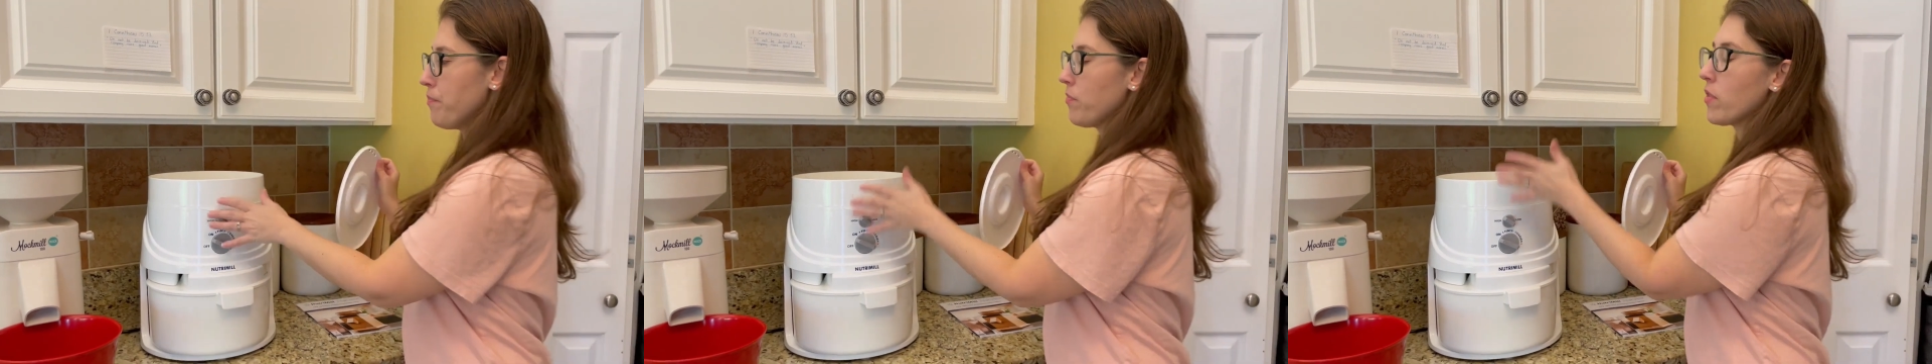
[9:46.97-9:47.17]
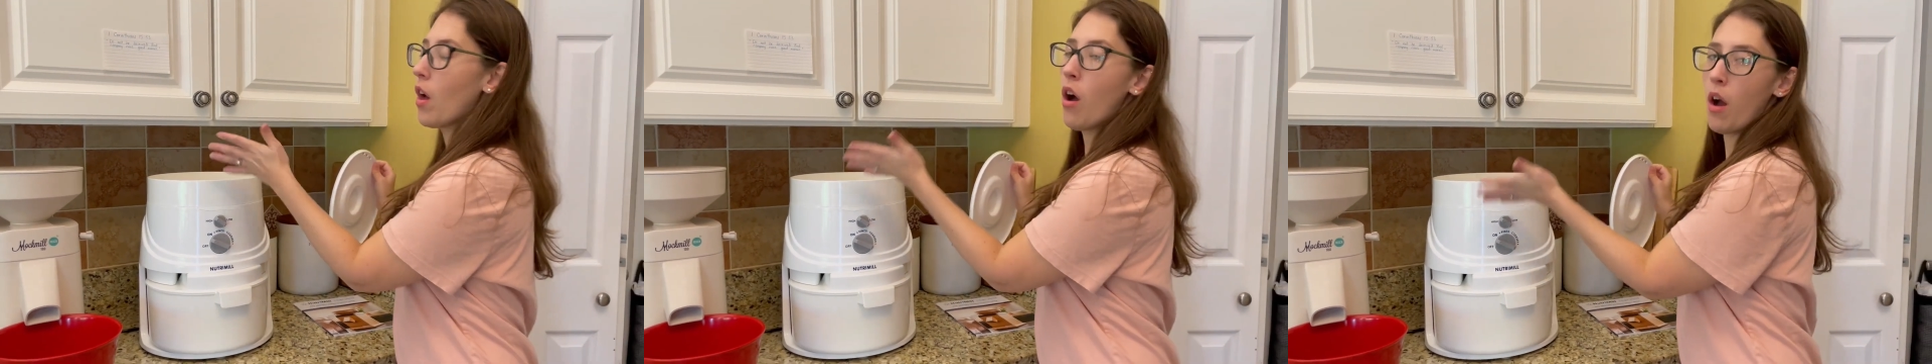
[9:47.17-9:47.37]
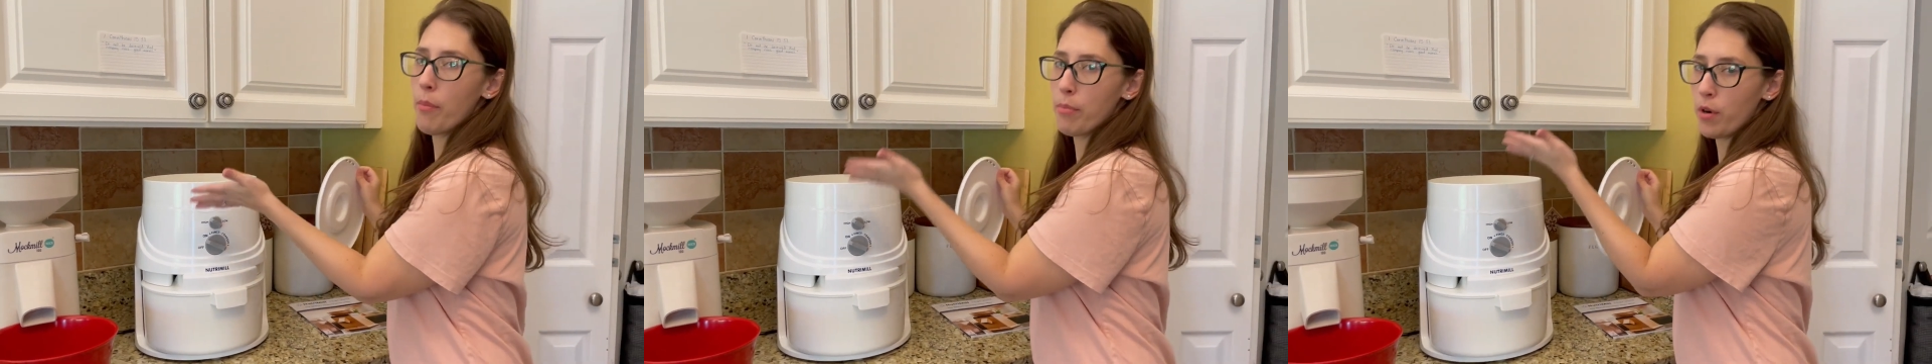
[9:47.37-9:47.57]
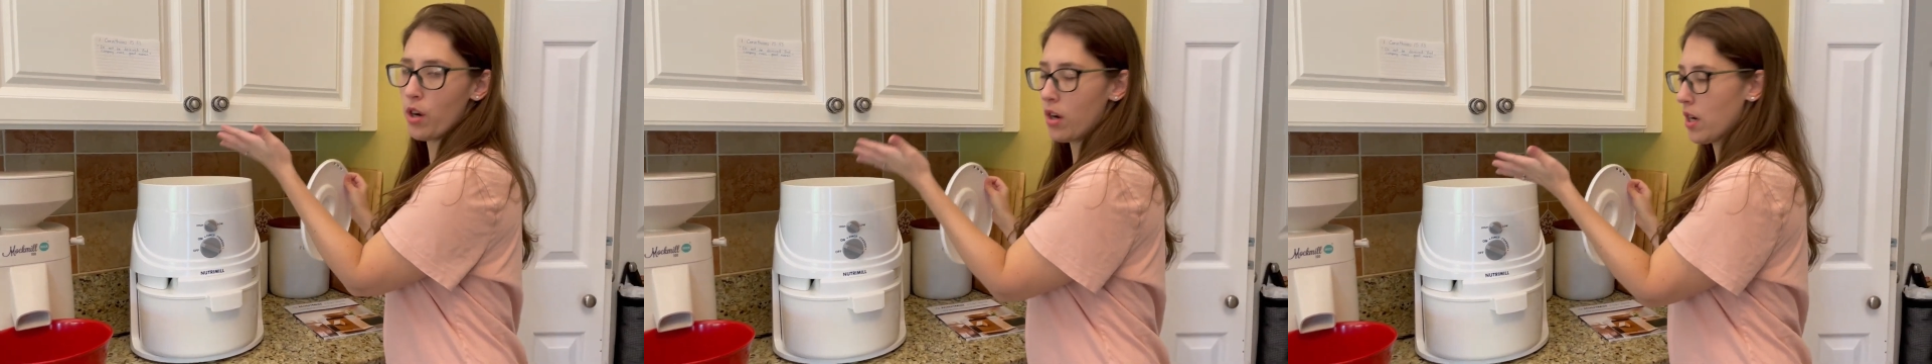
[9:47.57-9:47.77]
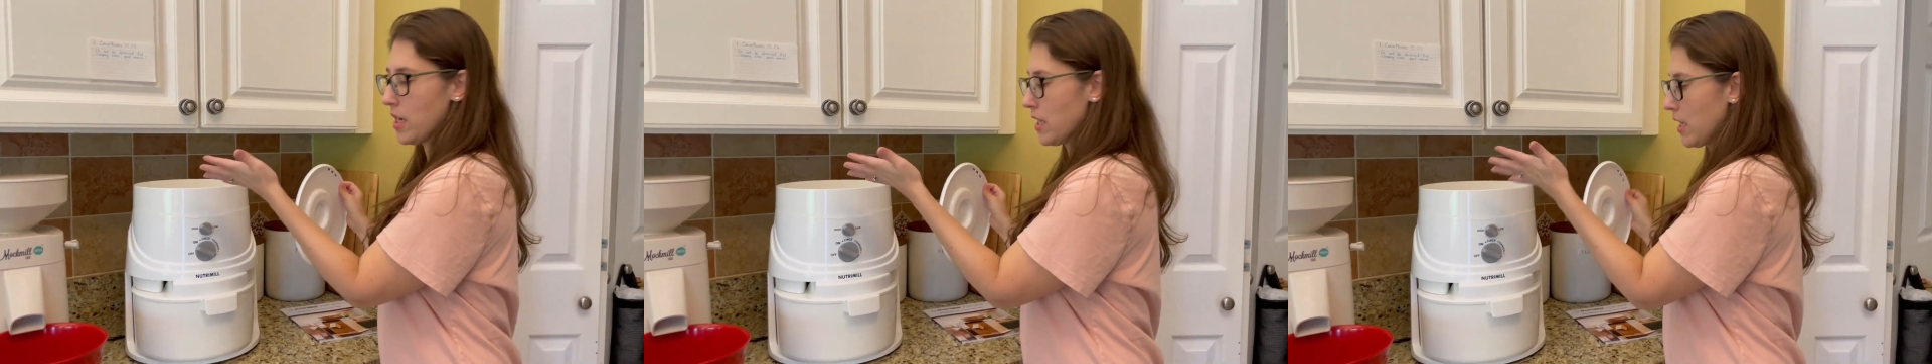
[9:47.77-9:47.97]
the
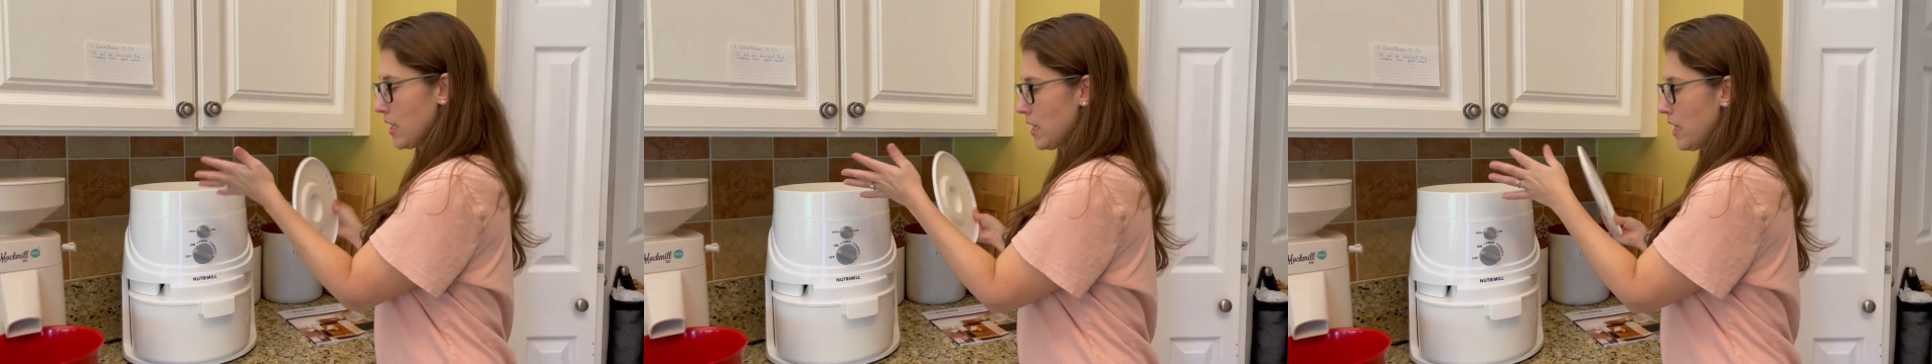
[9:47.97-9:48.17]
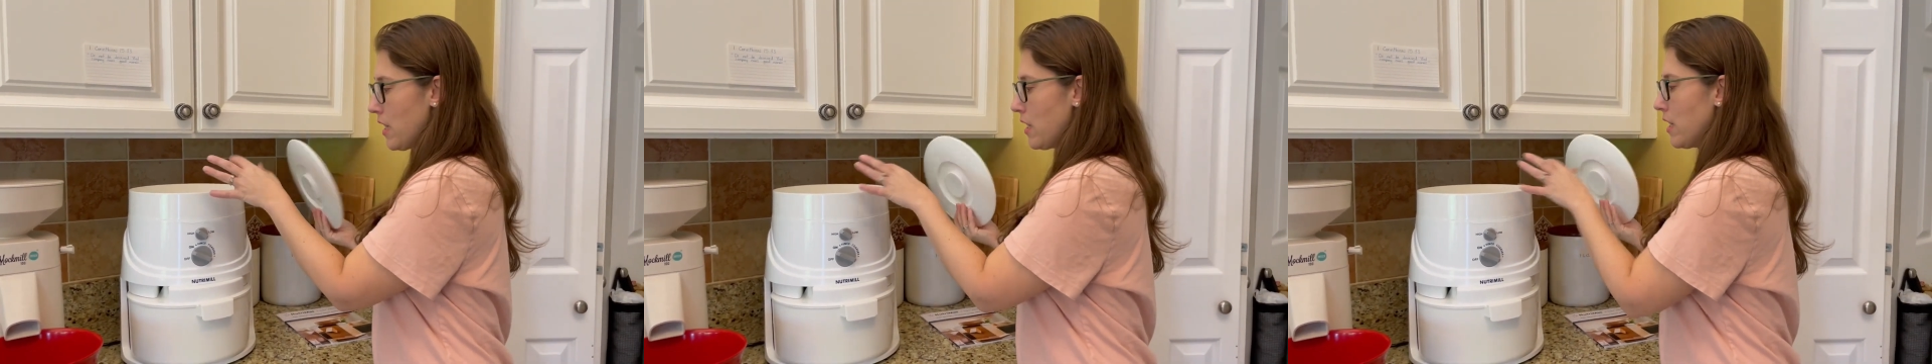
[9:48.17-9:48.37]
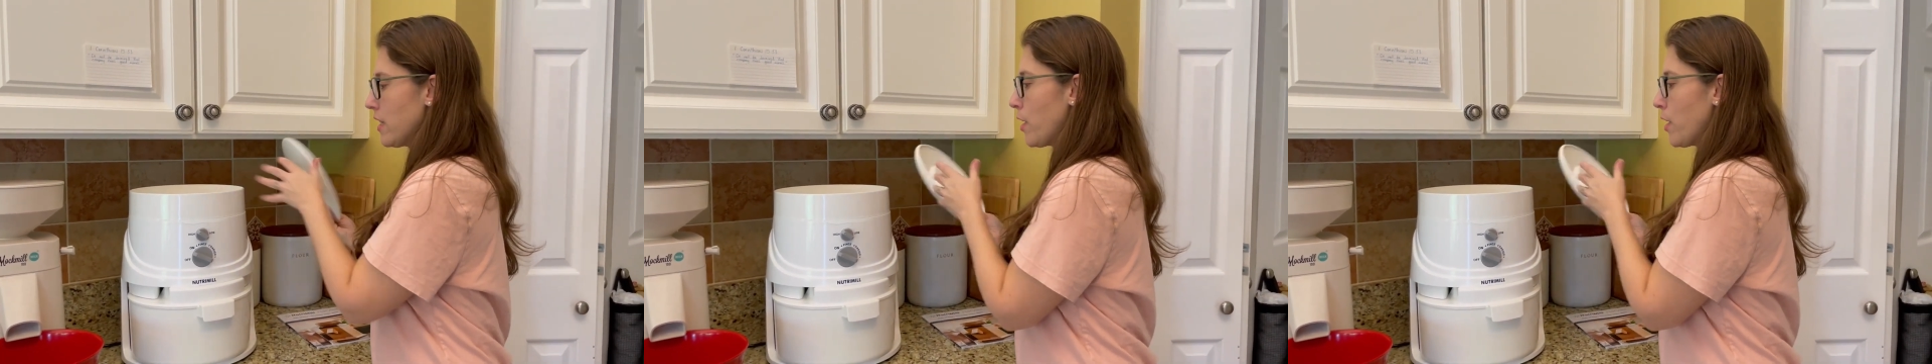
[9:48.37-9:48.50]
hopper is extended.